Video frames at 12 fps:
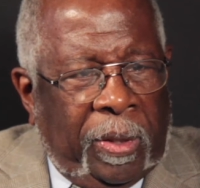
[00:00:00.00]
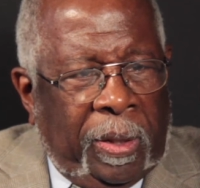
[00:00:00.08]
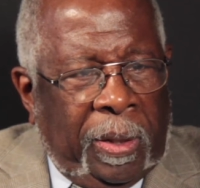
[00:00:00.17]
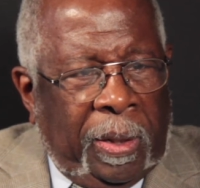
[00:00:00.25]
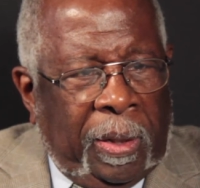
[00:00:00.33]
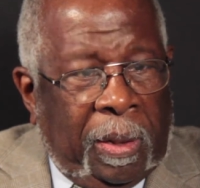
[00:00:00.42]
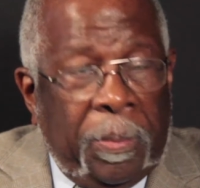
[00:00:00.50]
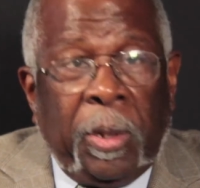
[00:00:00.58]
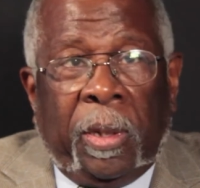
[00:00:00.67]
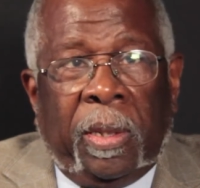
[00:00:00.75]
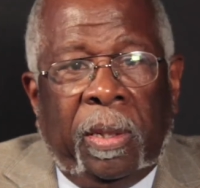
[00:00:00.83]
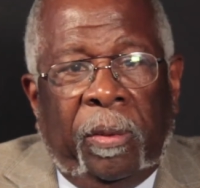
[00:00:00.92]
a
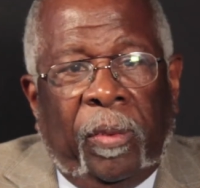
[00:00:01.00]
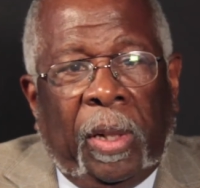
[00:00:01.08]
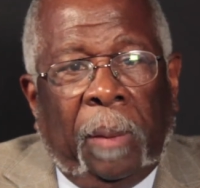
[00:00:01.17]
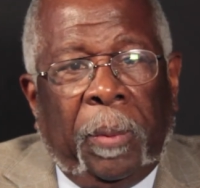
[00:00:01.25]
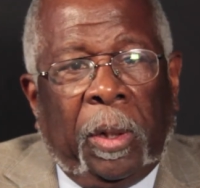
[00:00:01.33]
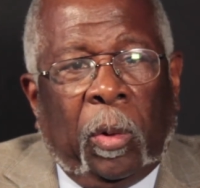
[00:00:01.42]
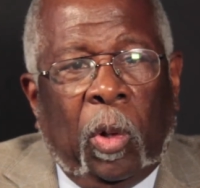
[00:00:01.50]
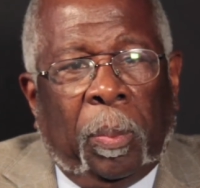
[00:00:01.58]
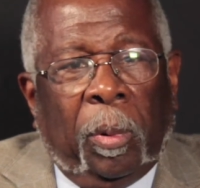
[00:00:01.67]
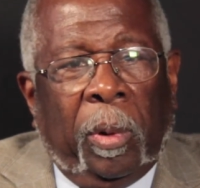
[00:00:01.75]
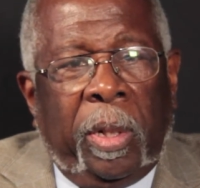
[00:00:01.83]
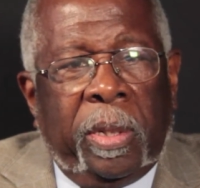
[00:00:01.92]
community development
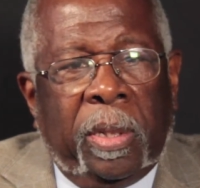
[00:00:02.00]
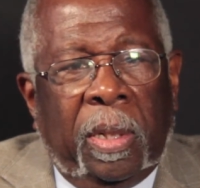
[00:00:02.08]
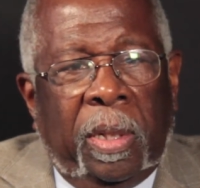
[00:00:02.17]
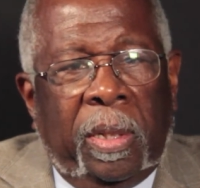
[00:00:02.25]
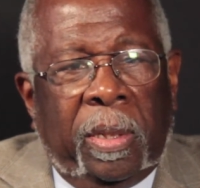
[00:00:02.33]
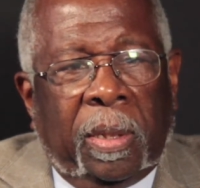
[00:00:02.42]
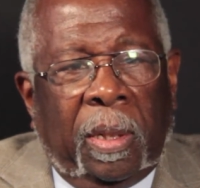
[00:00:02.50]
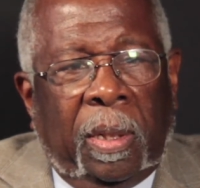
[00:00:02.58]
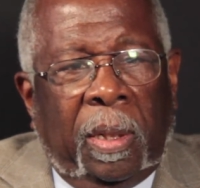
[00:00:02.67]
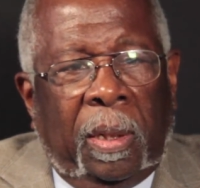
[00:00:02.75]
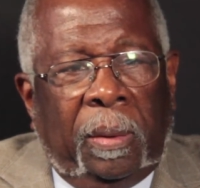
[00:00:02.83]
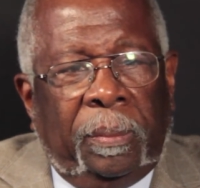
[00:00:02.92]
corporation is
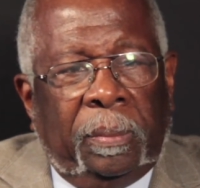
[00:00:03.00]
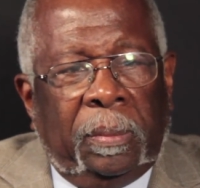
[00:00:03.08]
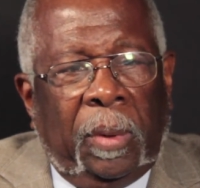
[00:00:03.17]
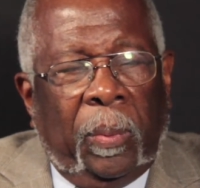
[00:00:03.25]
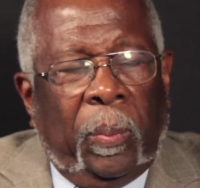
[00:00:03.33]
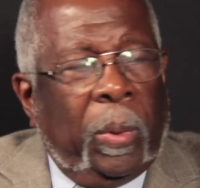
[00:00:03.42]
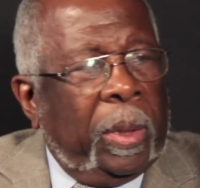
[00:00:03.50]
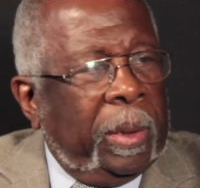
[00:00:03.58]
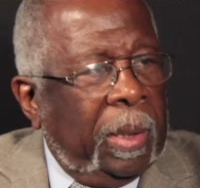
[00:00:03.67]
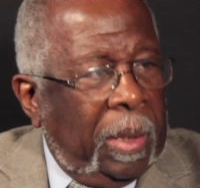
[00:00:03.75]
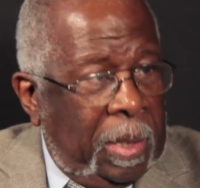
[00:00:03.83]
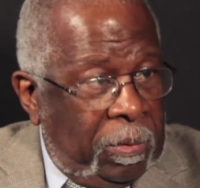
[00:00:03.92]
what
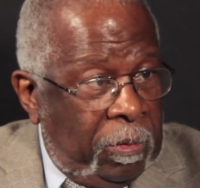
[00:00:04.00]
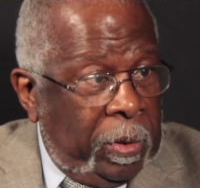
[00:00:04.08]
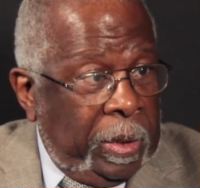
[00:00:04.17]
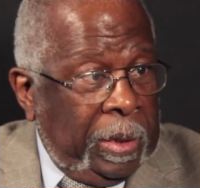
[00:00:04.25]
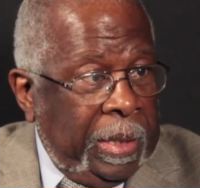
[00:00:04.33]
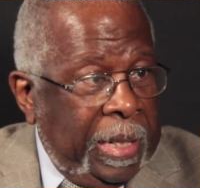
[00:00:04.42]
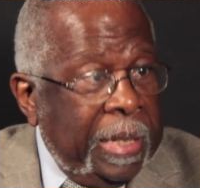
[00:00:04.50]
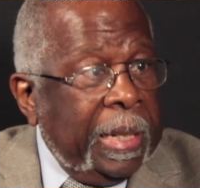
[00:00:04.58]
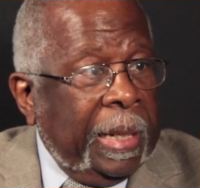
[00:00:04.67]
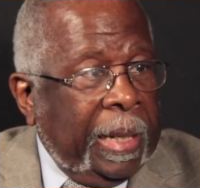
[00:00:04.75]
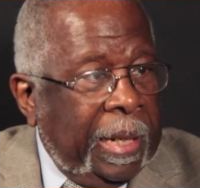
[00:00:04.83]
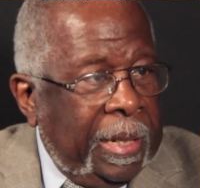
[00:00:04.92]
it really
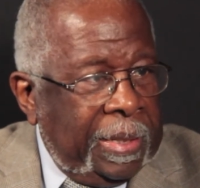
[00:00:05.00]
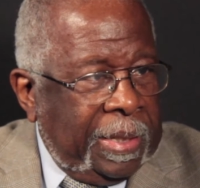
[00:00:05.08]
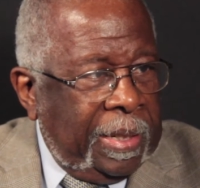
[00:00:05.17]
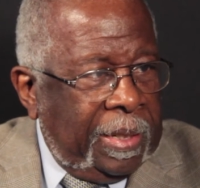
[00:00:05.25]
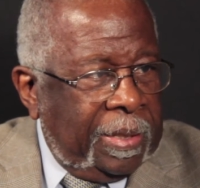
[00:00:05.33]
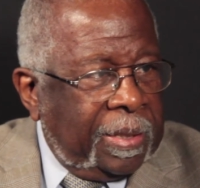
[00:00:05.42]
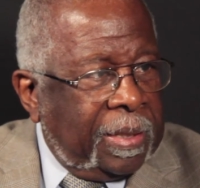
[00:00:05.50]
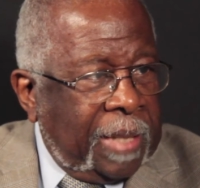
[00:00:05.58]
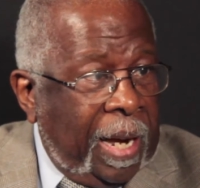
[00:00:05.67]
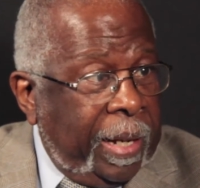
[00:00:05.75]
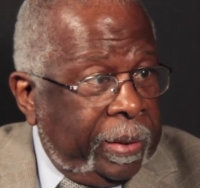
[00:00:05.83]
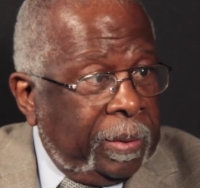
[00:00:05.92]
indicates in its
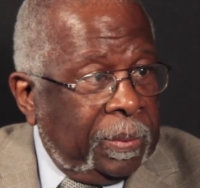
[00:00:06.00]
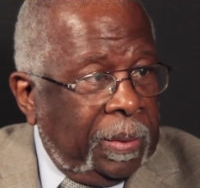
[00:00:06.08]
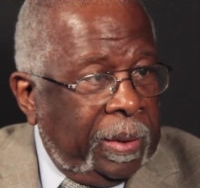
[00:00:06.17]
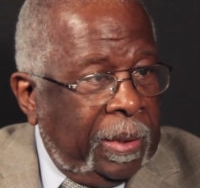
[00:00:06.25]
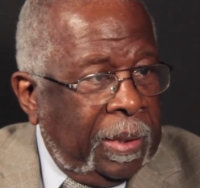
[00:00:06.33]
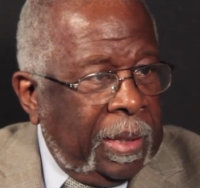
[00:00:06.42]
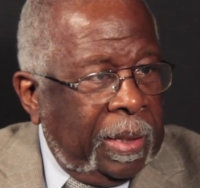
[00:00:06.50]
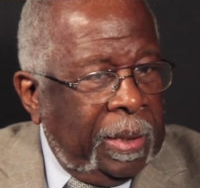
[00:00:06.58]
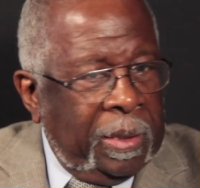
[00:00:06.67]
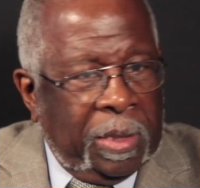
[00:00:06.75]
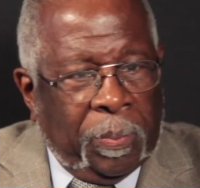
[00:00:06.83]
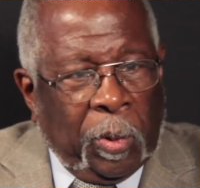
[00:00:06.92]
title, and that
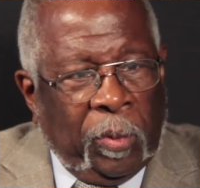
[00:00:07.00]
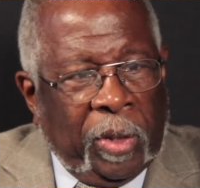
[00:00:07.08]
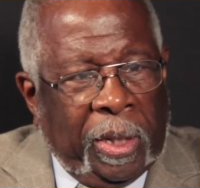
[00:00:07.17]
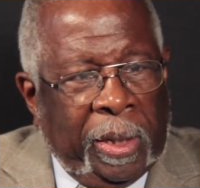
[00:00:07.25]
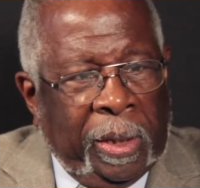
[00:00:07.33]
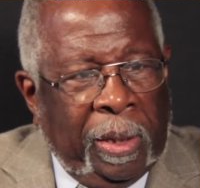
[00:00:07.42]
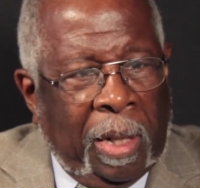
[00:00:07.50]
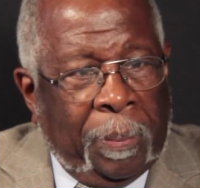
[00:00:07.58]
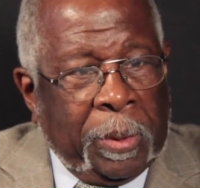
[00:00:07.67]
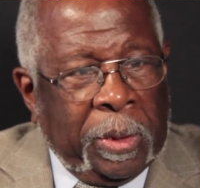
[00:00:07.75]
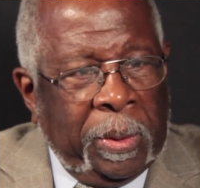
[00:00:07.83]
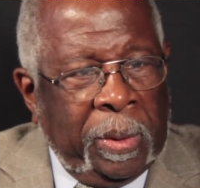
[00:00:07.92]
is providing
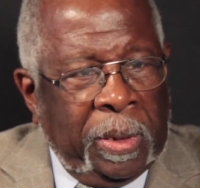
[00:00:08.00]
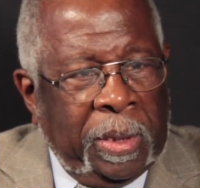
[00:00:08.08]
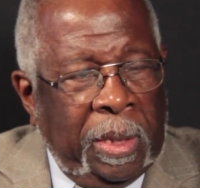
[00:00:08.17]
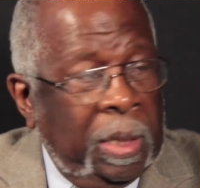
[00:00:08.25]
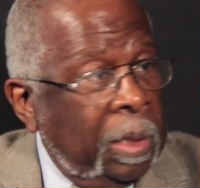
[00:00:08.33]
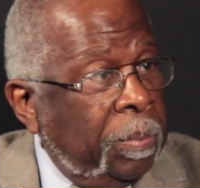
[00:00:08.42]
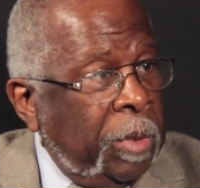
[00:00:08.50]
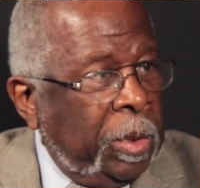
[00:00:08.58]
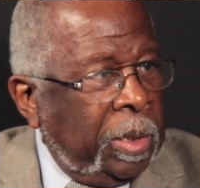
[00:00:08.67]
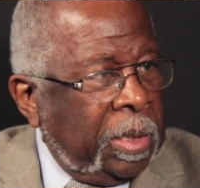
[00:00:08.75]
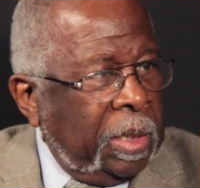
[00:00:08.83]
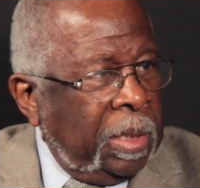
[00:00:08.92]
opportunity in
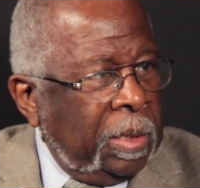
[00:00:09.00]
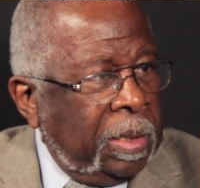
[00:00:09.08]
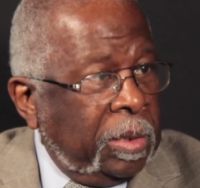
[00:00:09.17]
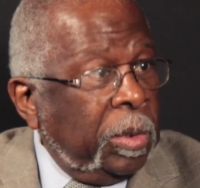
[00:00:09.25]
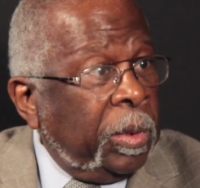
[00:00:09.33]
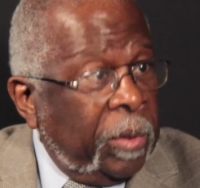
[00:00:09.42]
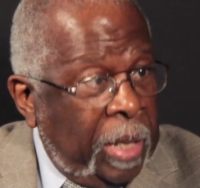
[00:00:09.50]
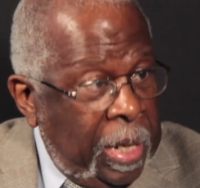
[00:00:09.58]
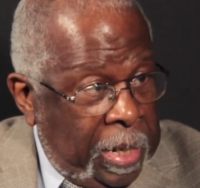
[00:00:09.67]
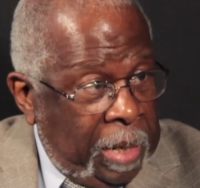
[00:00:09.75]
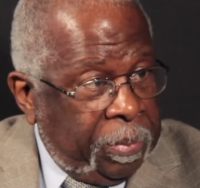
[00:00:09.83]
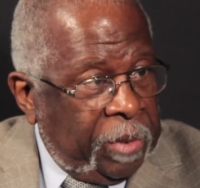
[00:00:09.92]
communities to
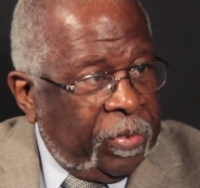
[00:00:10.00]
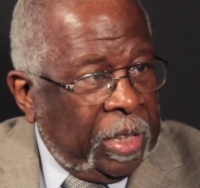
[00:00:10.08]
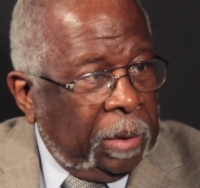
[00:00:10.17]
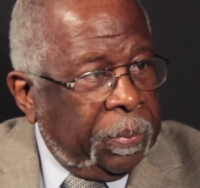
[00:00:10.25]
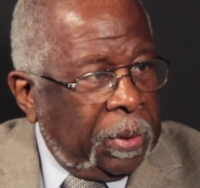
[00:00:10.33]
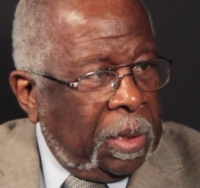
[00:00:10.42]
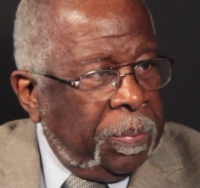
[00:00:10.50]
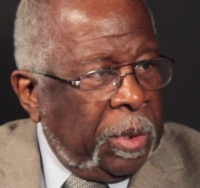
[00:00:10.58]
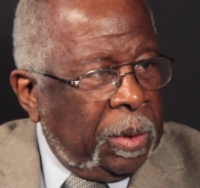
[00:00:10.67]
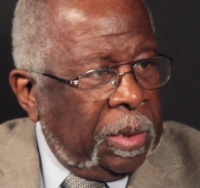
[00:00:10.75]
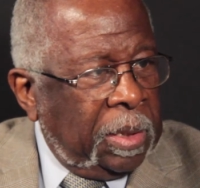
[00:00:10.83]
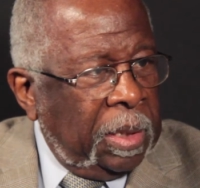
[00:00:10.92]
help develop the
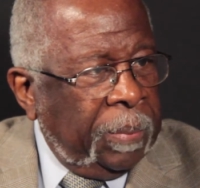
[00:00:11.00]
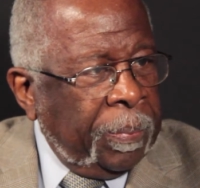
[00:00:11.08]
community.